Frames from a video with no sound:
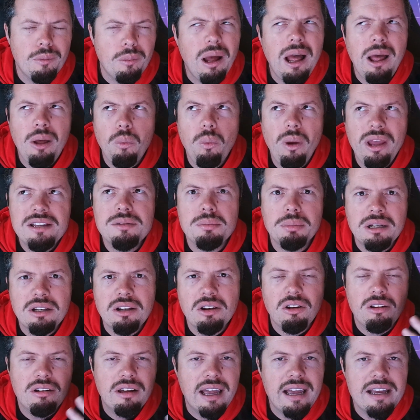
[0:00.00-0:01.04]
I'll wait a bit
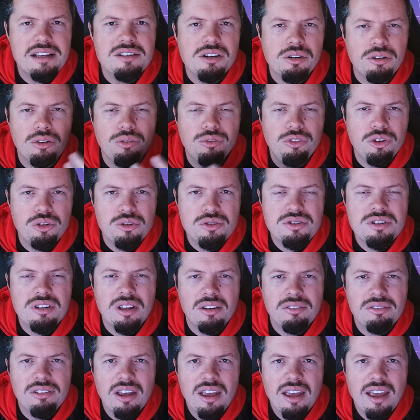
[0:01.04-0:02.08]
longer as I review
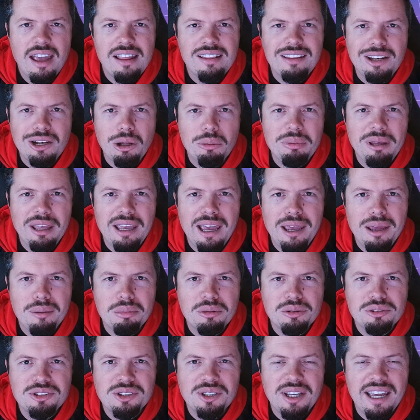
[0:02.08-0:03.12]
stuff, and then I'll be able
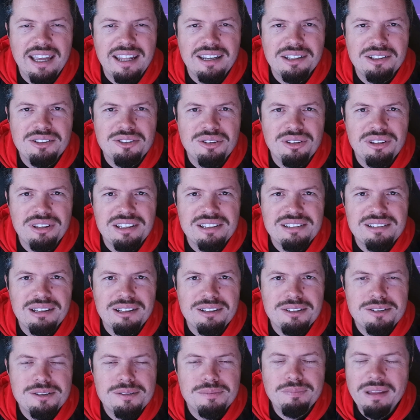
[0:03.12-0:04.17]
to add it to these
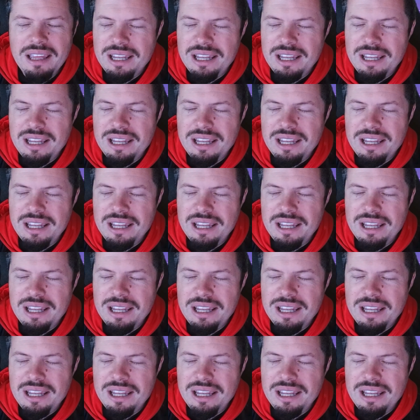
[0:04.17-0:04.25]
lists.